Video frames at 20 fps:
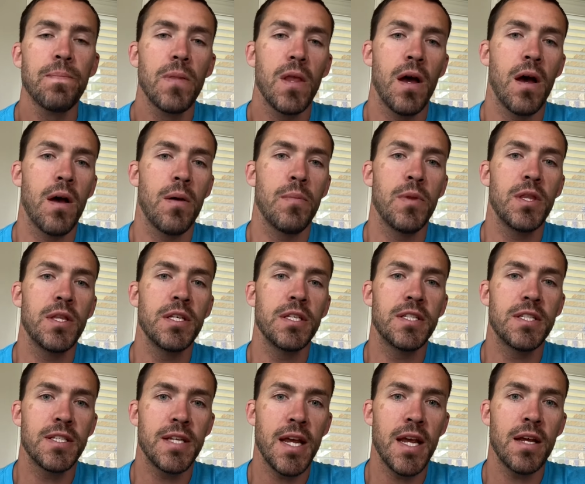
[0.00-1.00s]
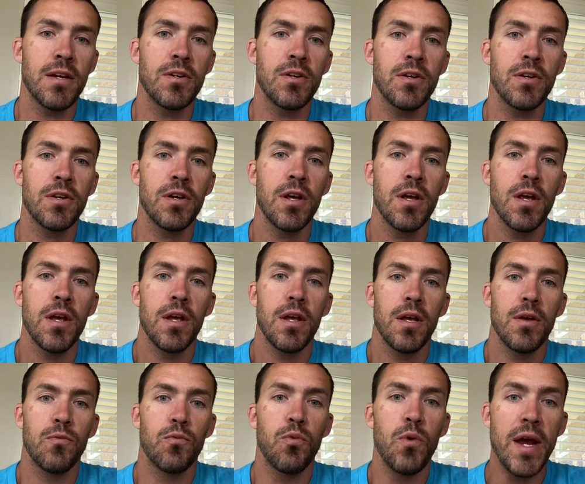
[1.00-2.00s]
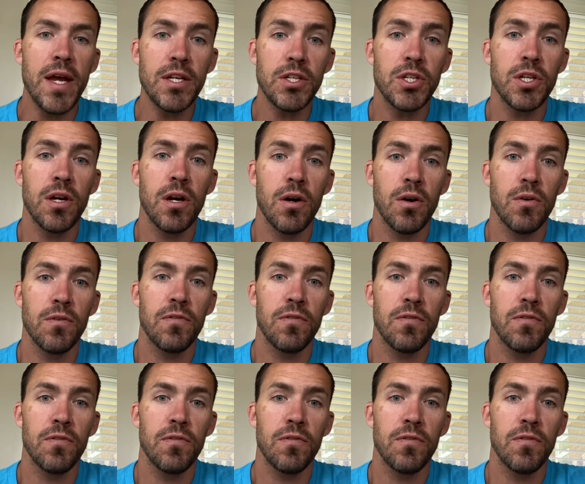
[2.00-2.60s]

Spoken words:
The standard ratio